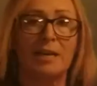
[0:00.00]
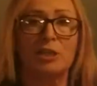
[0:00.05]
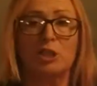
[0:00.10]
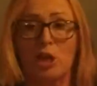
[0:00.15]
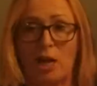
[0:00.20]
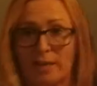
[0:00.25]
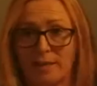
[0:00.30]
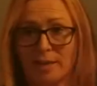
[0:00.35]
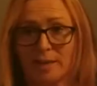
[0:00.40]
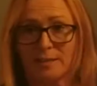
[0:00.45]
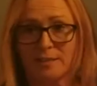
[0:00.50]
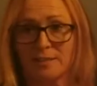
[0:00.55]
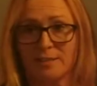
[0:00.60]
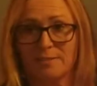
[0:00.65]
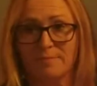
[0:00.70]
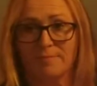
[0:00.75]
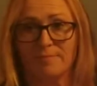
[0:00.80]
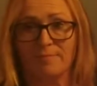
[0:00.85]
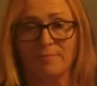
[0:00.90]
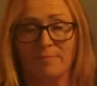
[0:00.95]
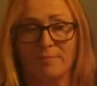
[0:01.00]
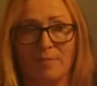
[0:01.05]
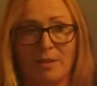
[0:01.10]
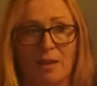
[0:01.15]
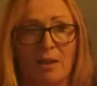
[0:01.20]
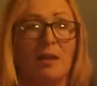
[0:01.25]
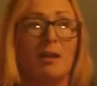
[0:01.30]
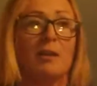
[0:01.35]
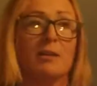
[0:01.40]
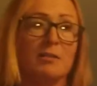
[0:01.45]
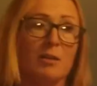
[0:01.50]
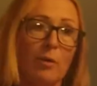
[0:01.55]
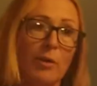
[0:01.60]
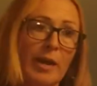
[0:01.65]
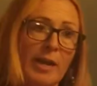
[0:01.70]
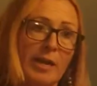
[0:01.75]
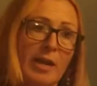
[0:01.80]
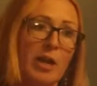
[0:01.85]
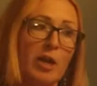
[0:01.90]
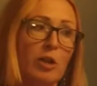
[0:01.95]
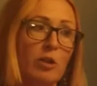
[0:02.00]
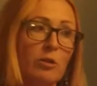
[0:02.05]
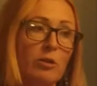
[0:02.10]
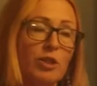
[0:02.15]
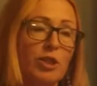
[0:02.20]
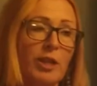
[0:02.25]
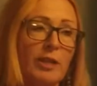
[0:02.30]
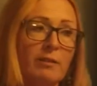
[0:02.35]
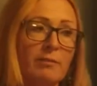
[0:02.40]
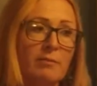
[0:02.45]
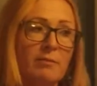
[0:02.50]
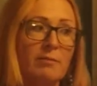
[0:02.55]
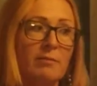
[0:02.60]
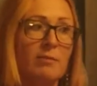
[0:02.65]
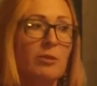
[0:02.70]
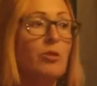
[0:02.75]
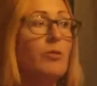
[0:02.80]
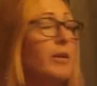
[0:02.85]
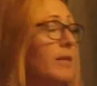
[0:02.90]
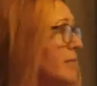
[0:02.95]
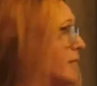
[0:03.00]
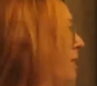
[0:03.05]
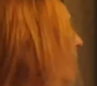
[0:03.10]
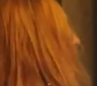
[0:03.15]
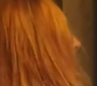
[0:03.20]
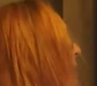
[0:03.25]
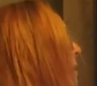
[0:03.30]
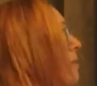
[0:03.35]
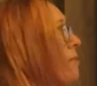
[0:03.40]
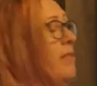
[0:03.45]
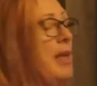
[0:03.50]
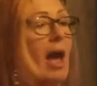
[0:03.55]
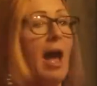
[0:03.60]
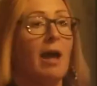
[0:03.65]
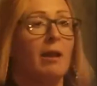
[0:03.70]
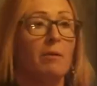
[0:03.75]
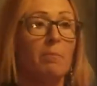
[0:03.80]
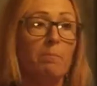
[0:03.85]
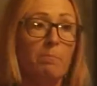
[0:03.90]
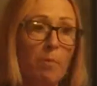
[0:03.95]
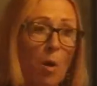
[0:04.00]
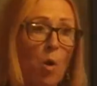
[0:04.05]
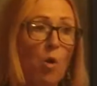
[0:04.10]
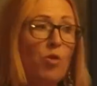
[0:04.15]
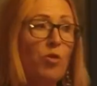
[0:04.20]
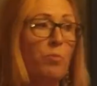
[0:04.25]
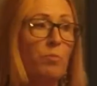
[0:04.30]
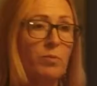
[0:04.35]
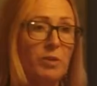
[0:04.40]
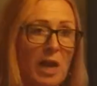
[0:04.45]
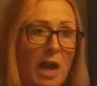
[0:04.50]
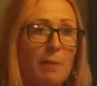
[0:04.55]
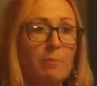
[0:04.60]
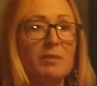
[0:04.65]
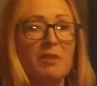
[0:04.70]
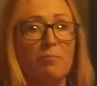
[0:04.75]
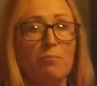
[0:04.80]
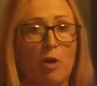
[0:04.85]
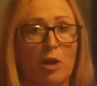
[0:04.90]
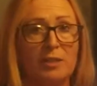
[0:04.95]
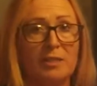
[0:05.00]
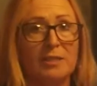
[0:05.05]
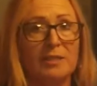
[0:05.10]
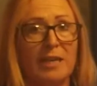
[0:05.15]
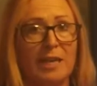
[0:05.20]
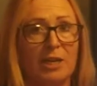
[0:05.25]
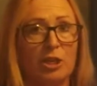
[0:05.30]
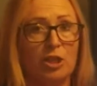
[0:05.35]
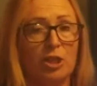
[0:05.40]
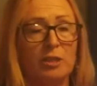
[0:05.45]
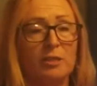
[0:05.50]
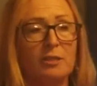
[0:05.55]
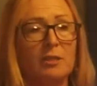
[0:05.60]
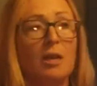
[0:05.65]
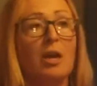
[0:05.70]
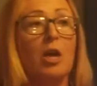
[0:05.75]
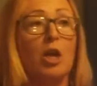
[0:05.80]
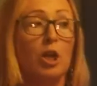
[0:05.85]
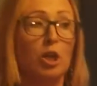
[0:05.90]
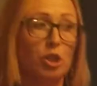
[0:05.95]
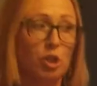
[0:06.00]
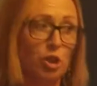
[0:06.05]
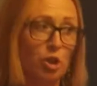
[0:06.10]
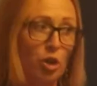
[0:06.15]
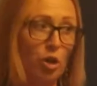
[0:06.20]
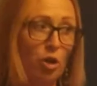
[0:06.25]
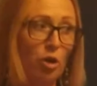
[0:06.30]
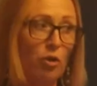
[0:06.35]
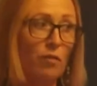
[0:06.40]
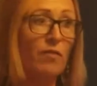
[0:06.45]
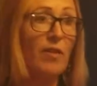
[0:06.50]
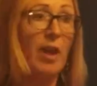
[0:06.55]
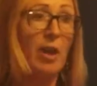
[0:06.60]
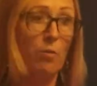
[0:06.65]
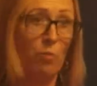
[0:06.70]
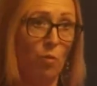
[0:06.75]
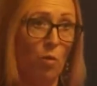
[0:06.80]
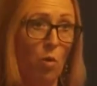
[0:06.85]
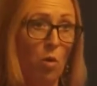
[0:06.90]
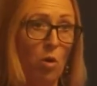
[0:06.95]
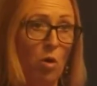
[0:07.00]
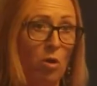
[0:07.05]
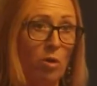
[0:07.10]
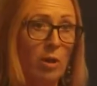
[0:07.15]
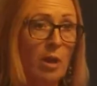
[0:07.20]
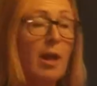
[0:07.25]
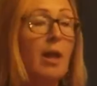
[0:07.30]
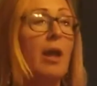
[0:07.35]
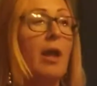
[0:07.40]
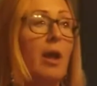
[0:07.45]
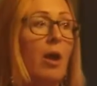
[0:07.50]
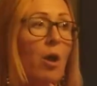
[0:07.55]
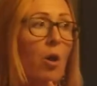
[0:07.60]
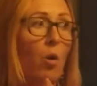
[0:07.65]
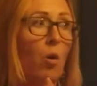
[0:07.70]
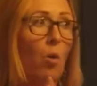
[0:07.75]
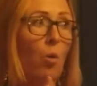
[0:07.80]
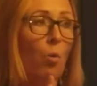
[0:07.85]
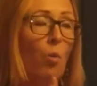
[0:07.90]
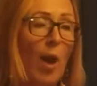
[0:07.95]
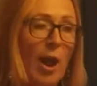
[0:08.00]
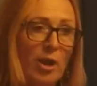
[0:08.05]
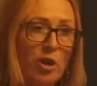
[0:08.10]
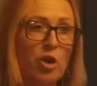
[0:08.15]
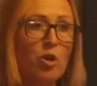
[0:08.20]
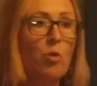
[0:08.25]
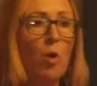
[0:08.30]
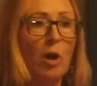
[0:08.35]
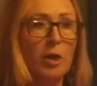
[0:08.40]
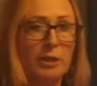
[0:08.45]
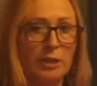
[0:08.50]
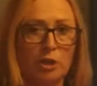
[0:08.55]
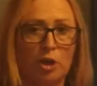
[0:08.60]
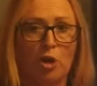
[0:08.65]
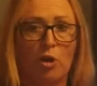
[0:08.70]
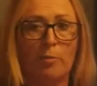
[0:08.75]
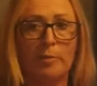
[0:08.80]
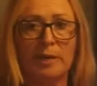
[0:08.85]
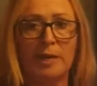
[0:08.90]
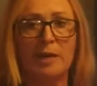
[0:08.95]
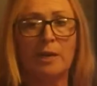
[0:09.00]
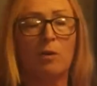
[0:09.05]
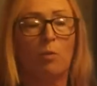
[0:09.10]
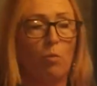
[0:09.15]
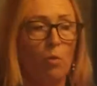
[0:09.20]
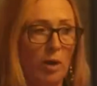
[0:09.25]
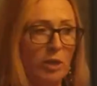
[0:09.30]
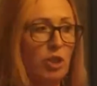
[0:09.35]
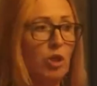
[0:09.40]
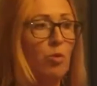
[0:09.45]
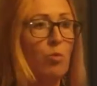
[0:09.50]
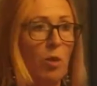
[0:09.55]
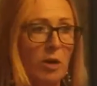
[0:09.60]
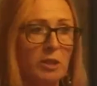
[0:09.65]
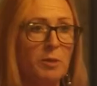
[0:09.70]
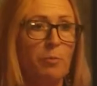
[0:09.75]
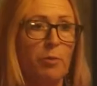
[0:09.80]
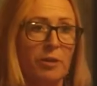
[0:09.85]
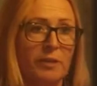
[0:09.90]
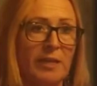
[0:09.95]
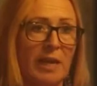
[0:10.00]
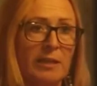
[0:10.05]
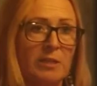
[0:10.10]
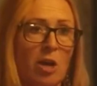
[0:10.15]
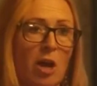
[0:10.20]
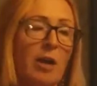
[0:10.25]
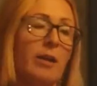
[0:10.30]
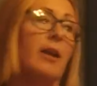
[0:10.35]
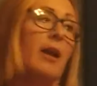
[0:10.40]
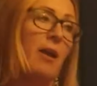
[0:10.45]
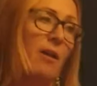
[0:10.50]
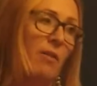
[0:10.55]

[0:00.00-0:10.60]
agendas. So in conclusion, you can see that both types of presentations serve a role. When you are determining what you want to present on,